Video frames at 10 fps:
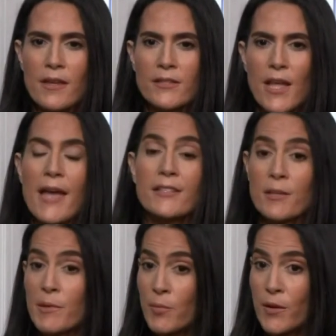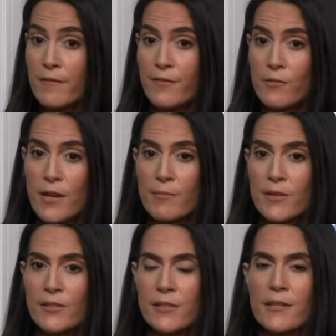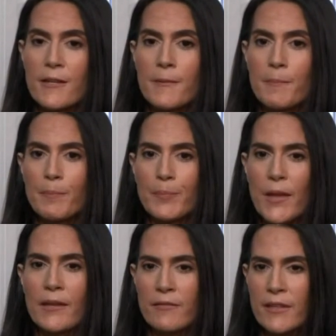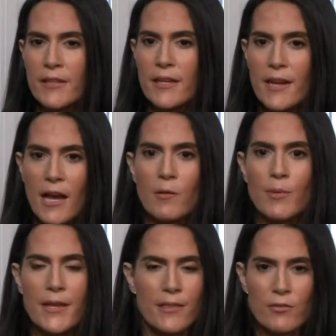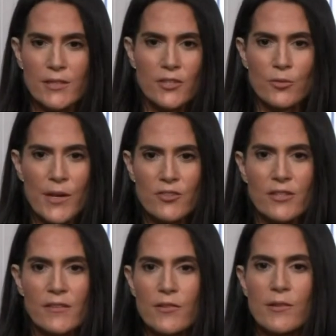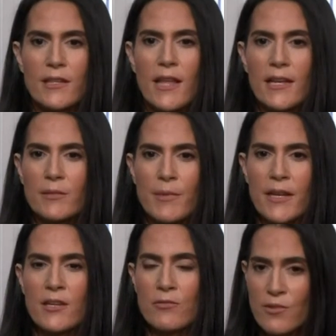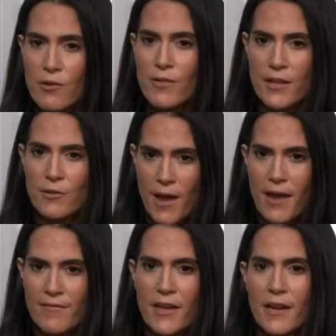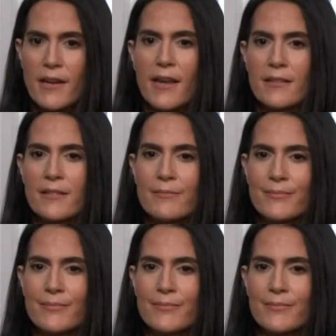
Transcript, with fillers: and, and some important phone numbers and it really can help in those situations if you need last minute you know that you have that on hand